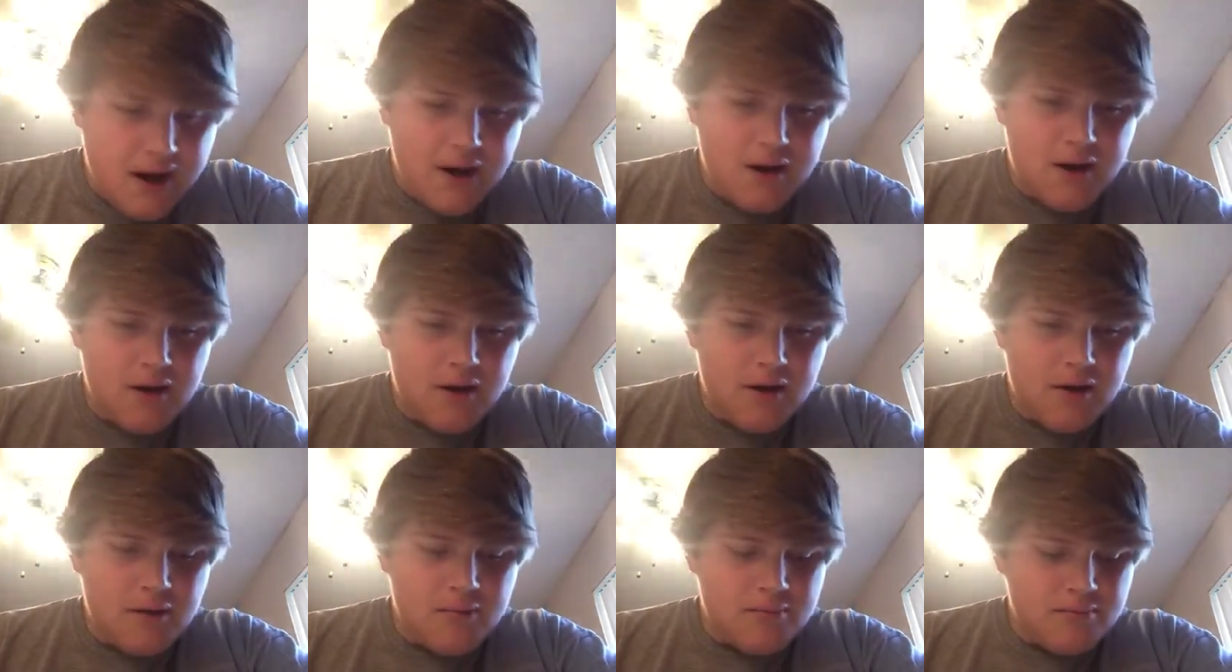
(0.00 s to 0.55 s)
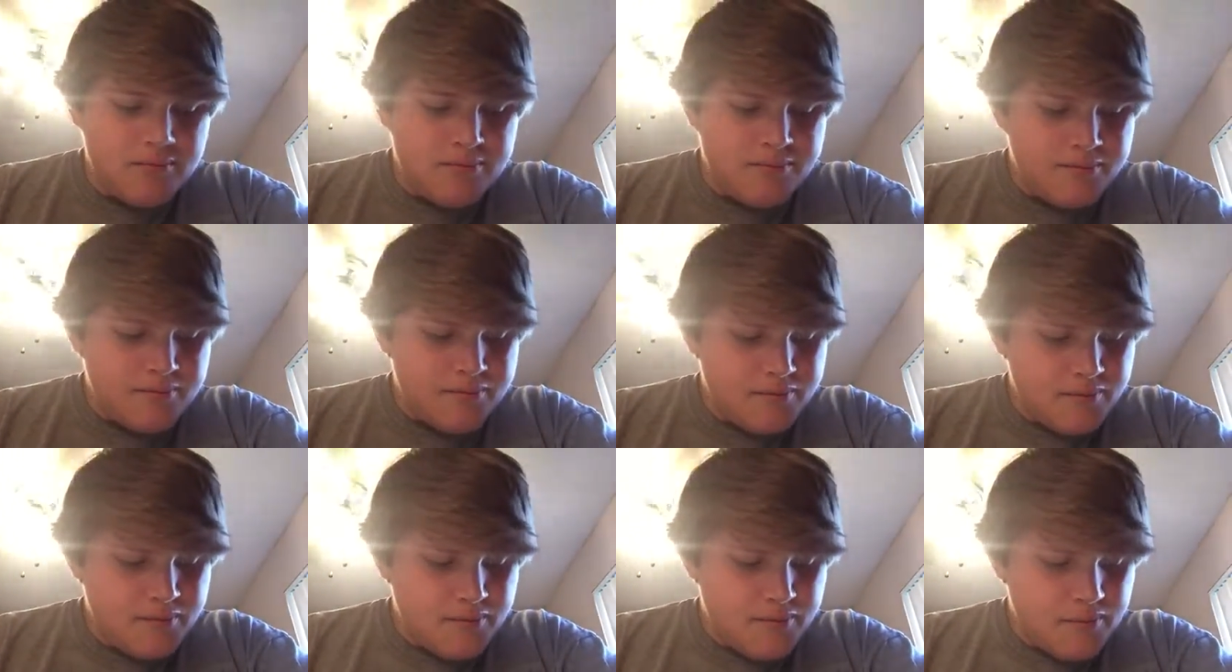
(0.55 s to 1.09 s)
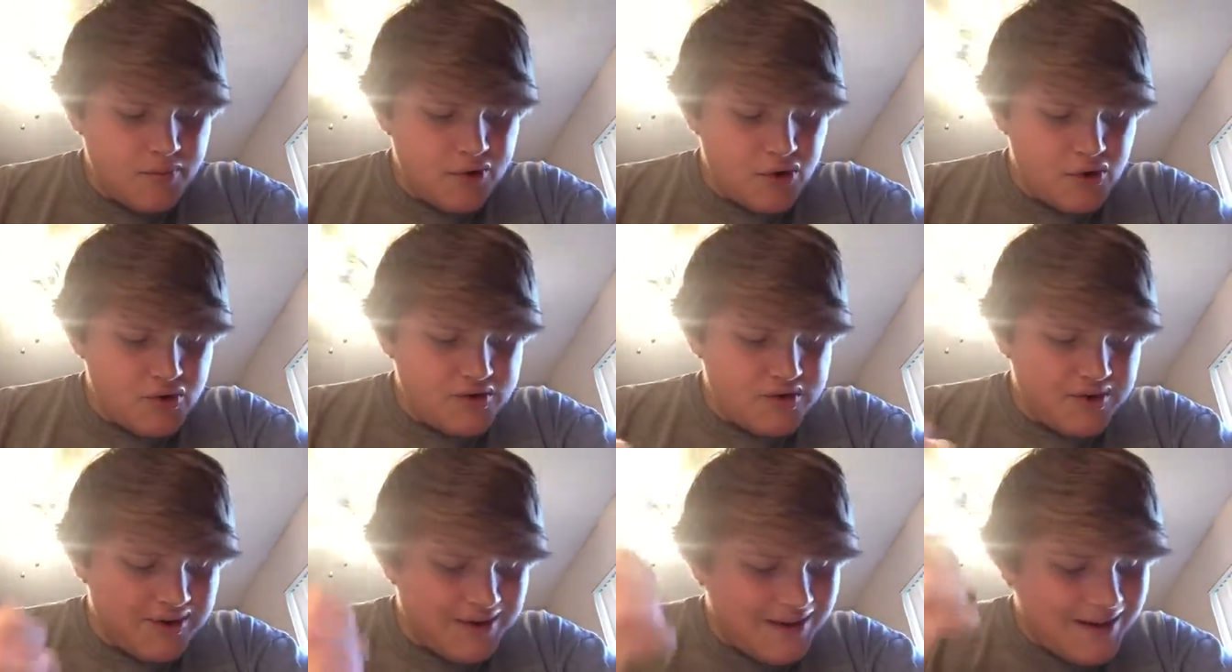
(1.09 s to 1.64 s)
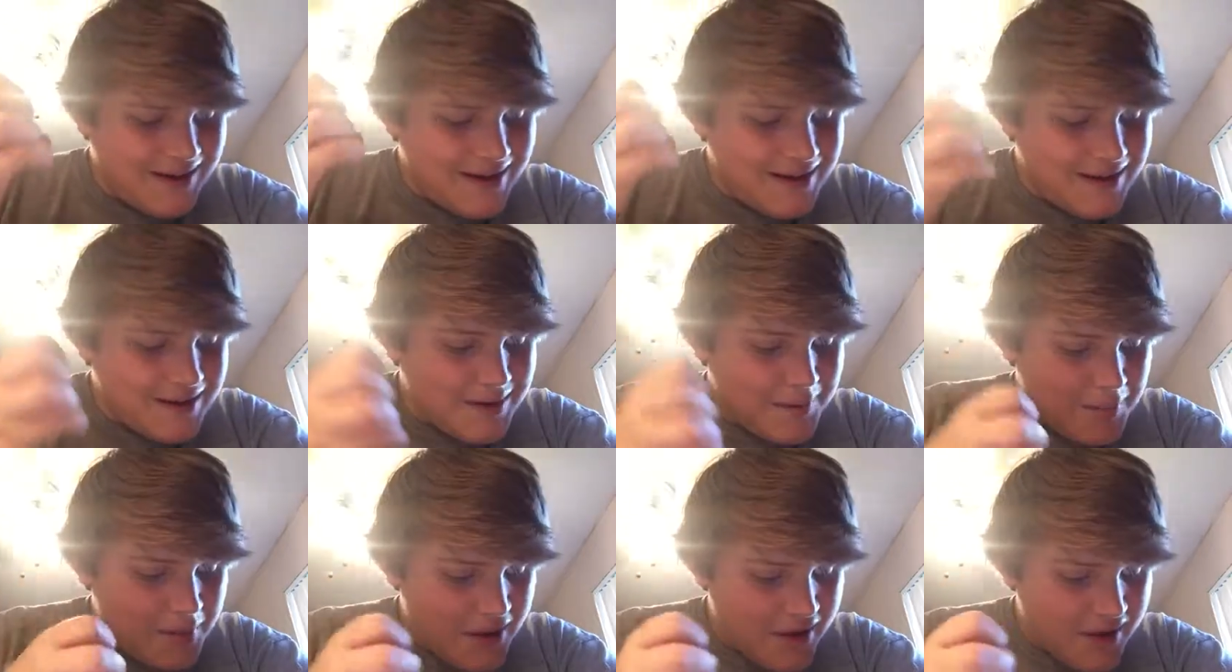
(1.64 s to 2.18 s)
a uh, nursing
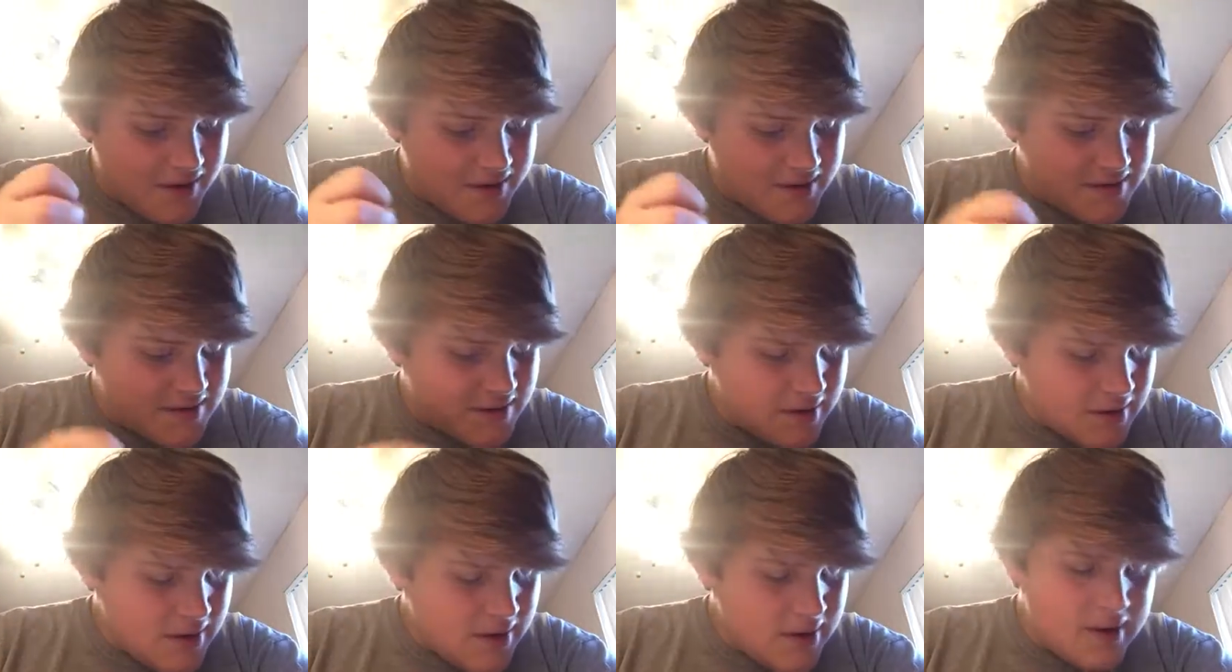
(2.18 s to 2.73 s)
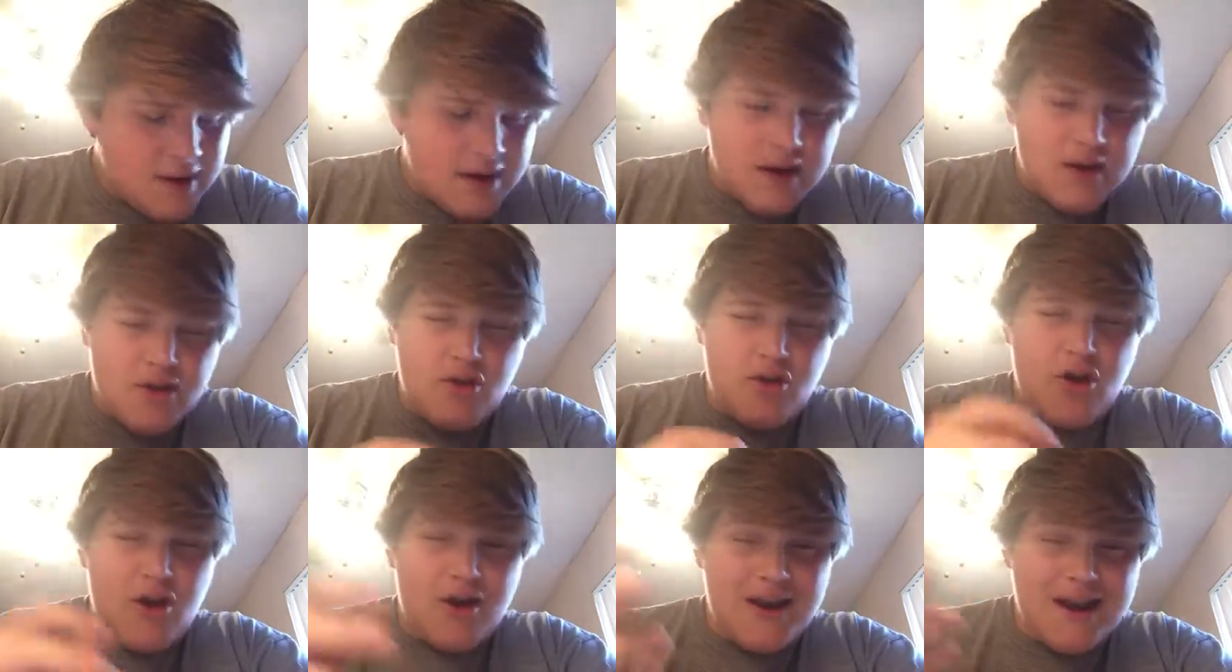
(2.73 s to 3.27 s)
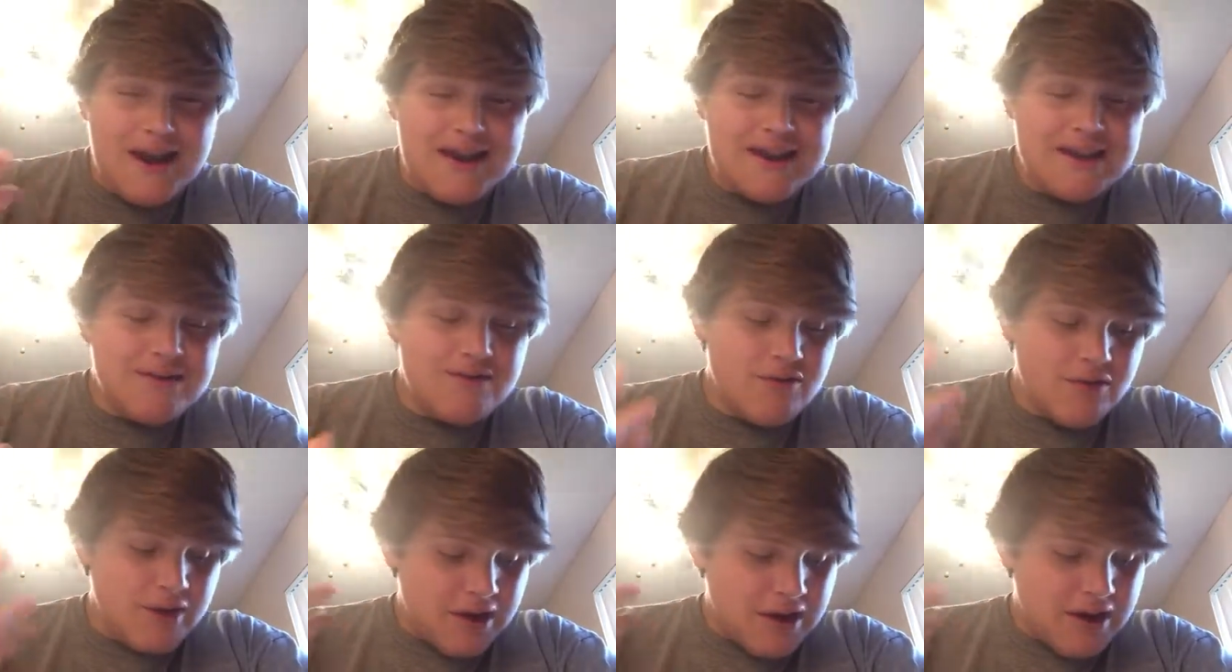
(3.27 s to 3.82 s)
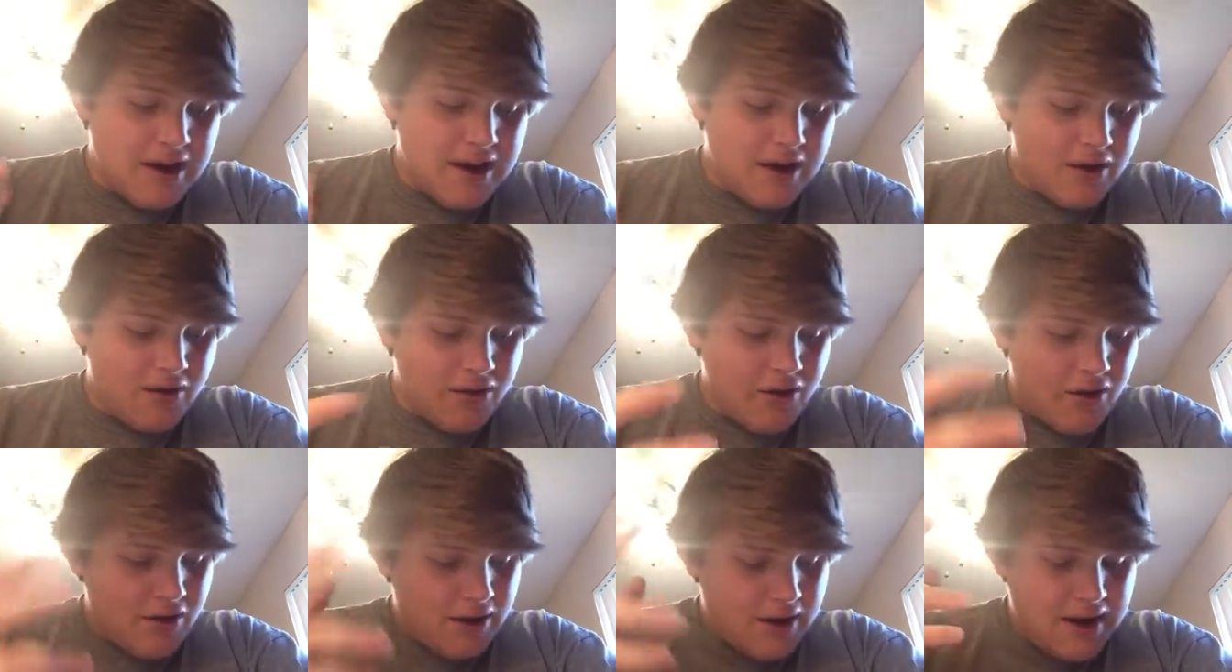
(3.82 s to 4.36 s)
dependence, and there are negative
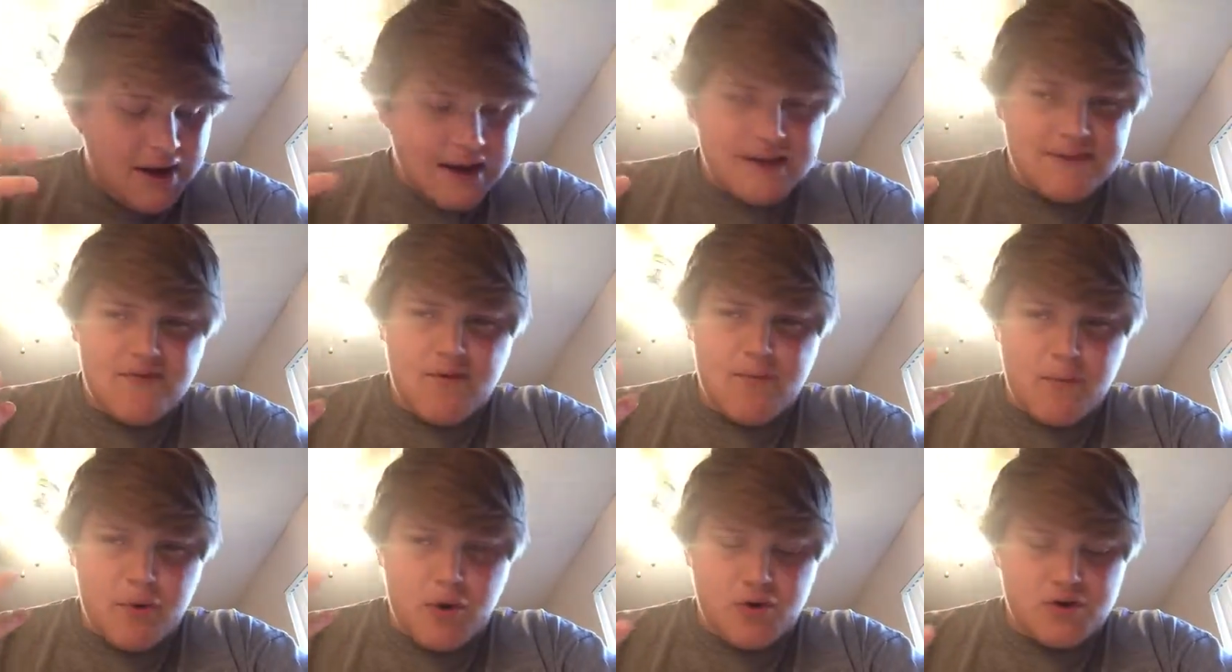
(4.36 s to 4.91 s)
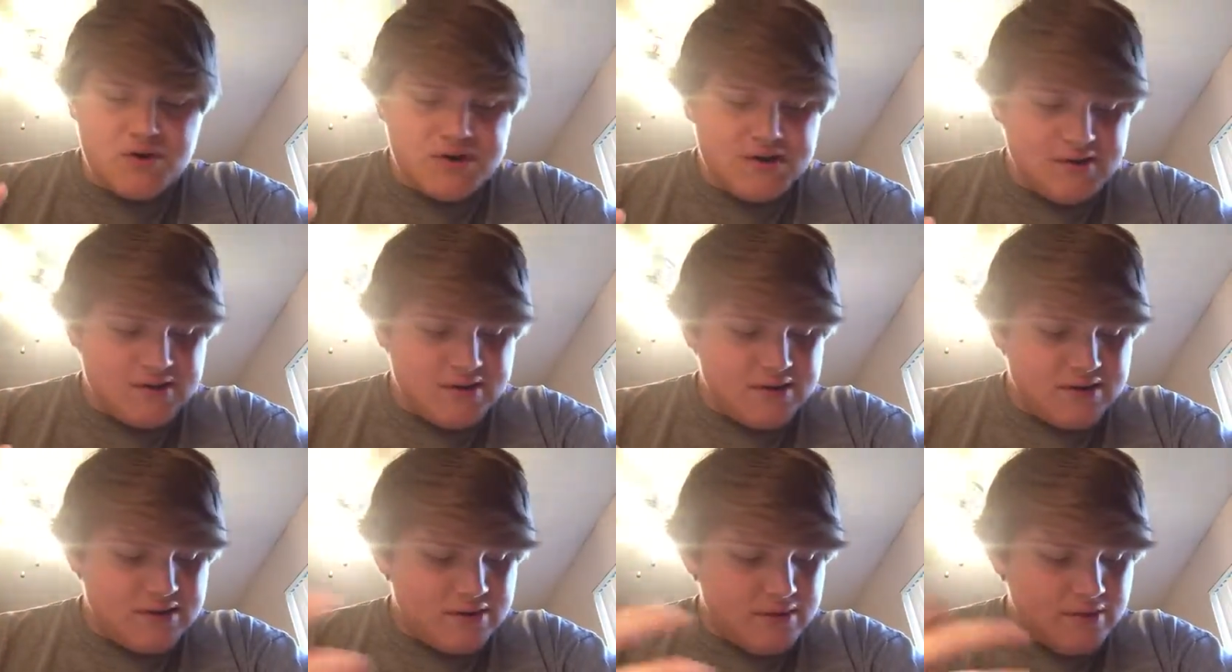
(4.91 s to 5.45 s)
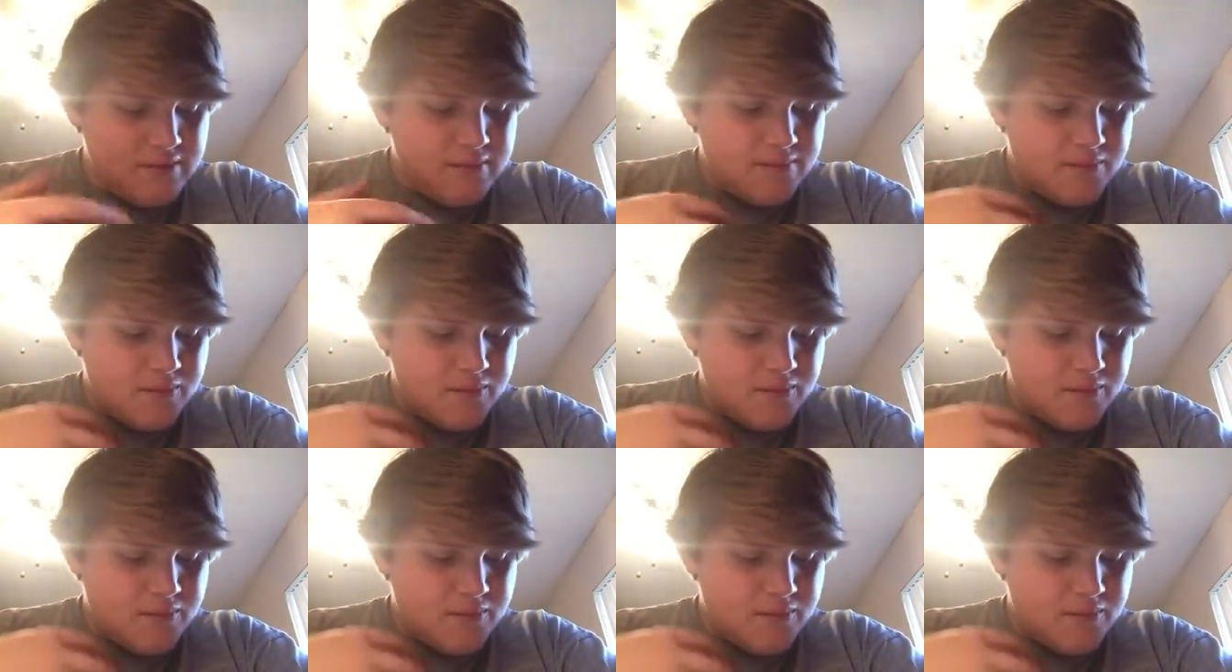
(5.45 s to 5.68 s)
and there are negative emotions